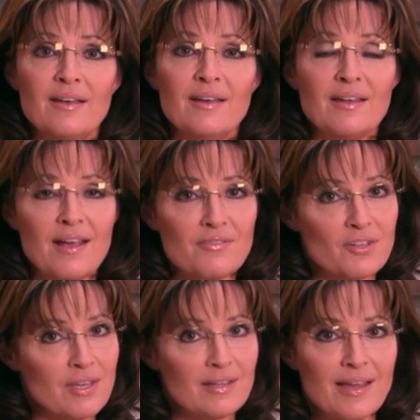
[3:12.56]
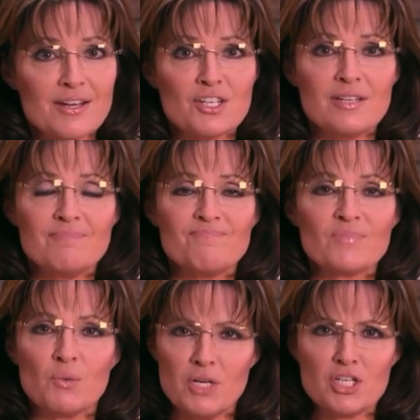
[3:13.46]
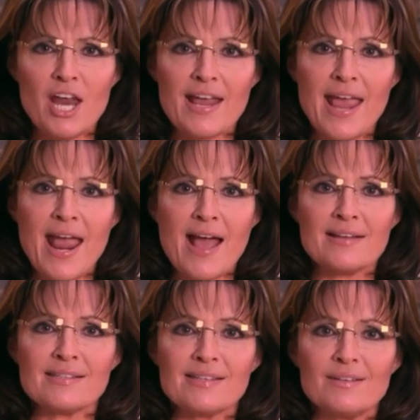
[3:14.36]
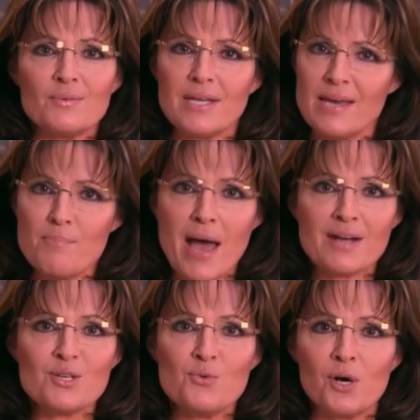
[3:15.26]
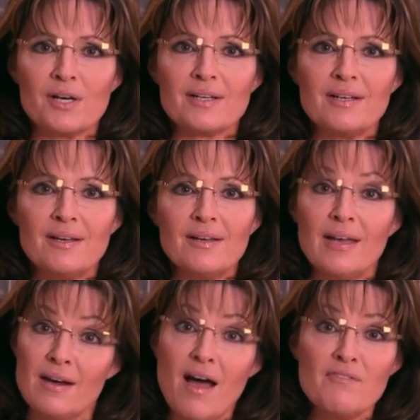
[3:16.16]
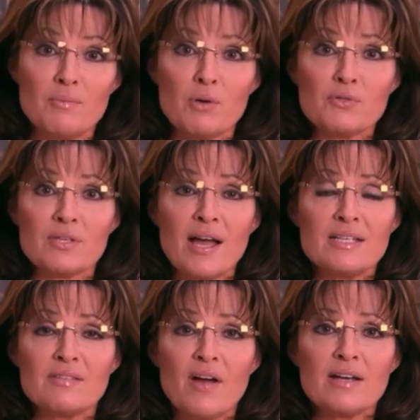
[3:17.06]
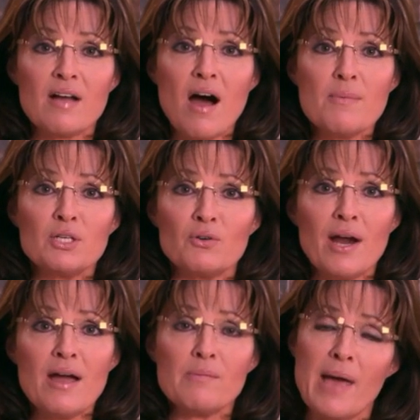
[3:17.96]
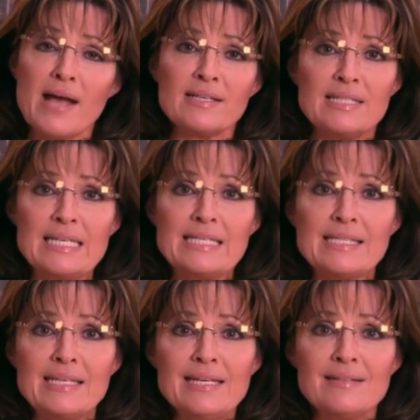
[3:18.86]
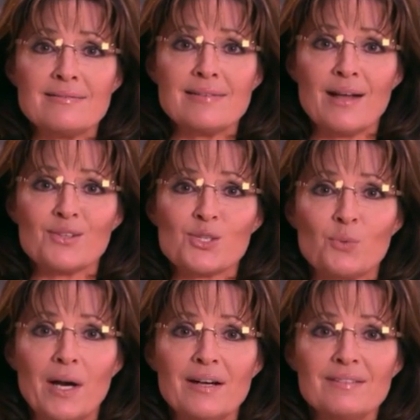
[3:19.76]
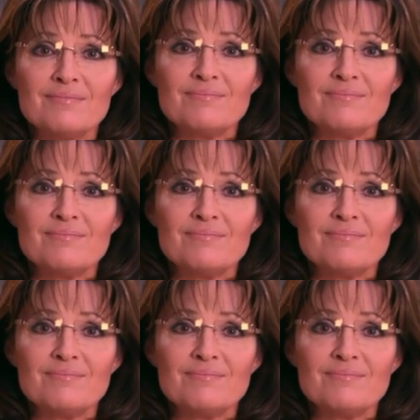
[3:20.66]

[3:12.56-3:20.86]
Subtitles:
And after the election, we shake hands and we get back to work. And often both sides find common ground back in D.C. and elsewhere.